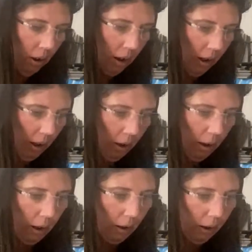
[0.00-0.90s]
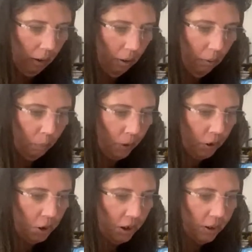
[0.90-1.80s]
I
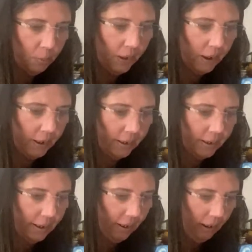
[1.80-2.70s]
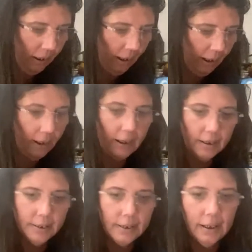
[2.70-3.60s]
purchased because it
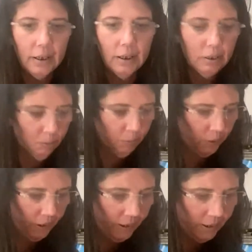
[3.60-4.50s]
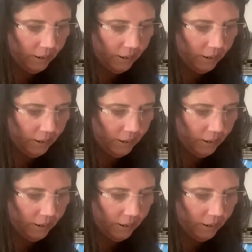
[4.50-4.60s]
is in the invoice